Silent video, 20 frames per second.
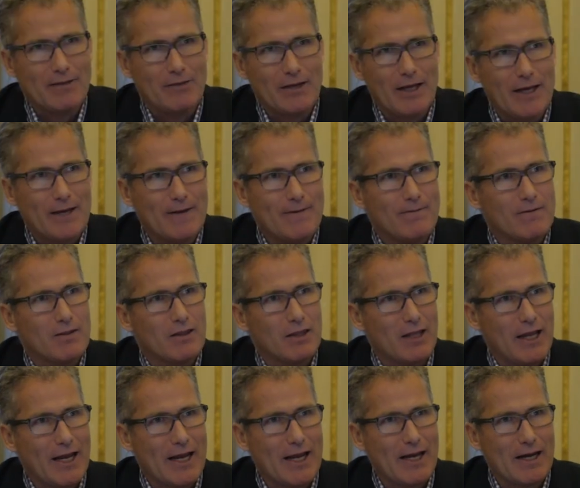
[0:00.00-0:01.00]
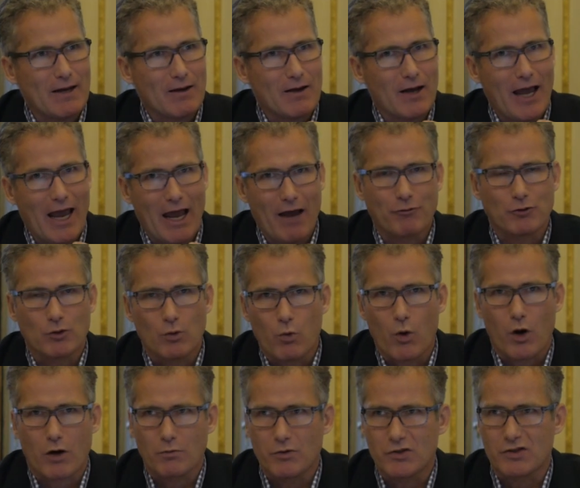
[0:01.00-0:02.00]
And then they have to
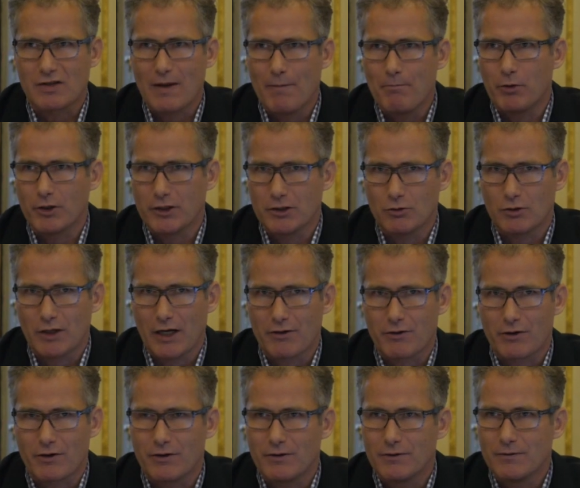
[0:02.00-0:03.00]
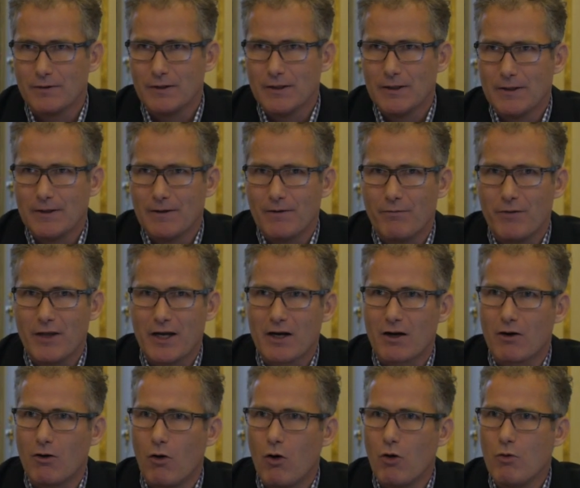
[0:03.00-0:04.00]
work with somebody together.
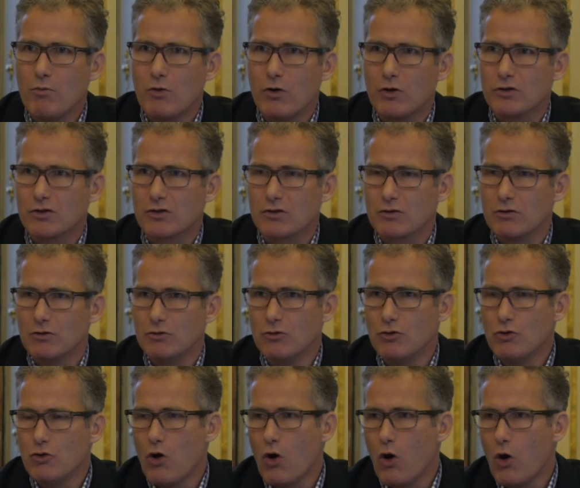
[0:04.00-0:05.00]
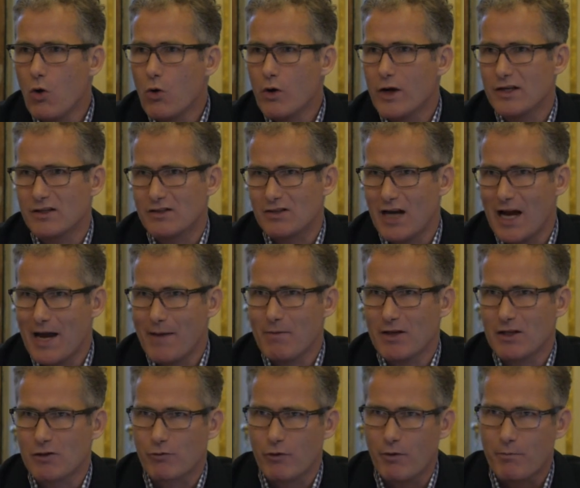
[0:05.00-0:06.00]
There are almost no
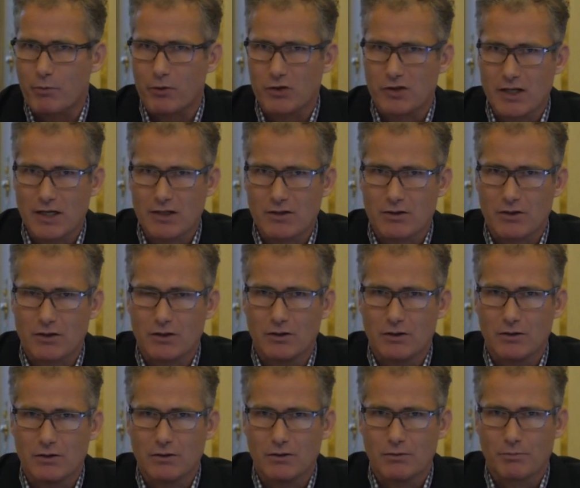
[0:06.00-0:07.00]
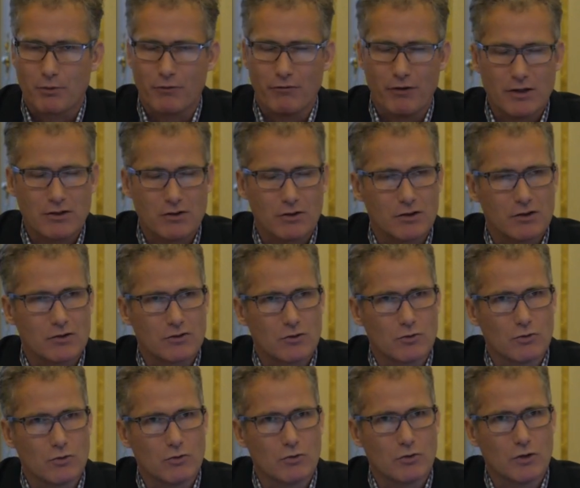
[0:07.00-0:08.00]
assignments from professors
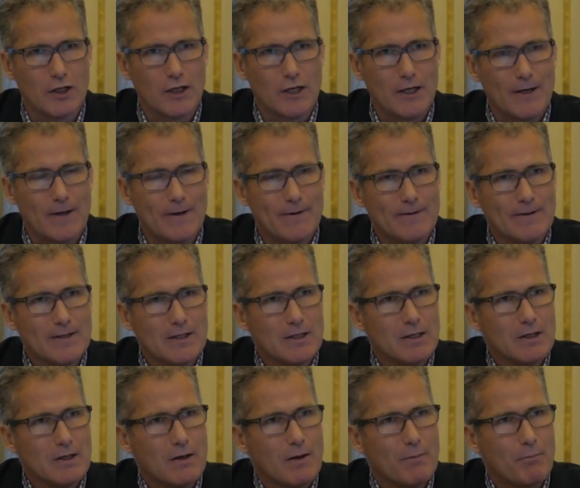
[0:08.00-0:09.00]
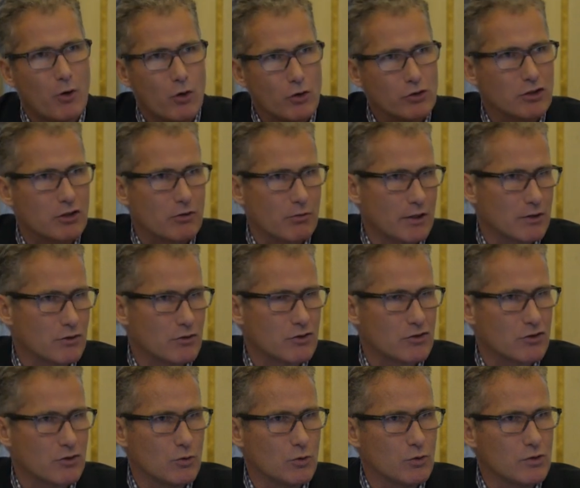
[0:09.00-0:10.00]
to
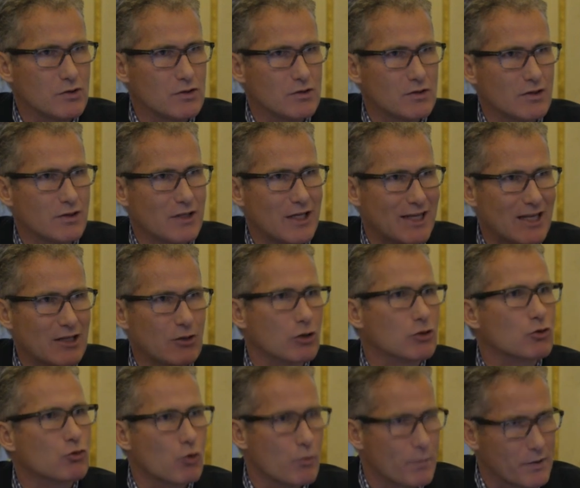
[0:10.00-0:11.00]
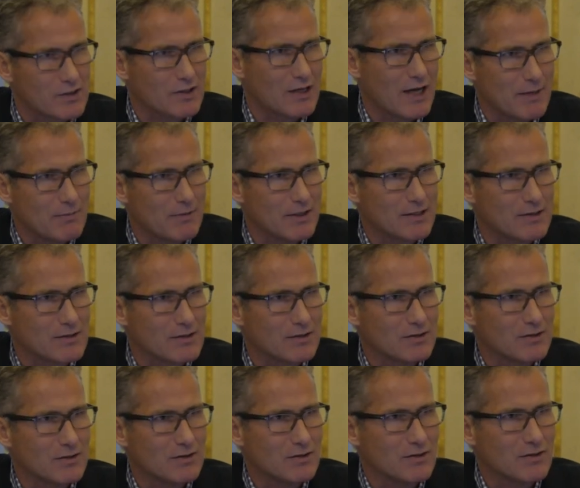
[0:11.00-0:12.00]
postgraduate students that are not group
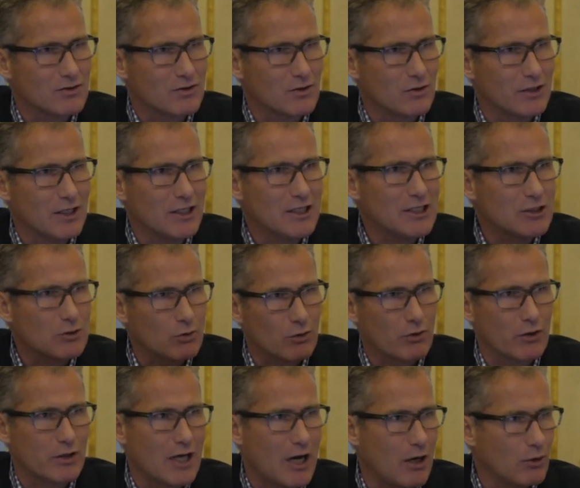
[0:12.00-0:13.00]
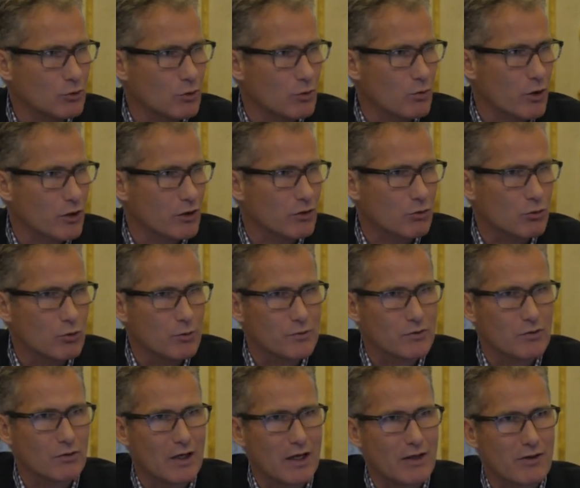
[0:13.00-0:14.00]
assignments. So they need to learn how to work in
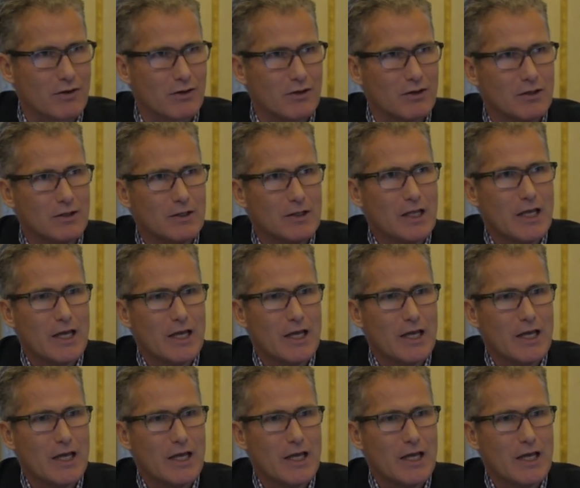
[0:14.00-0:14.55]
groups together.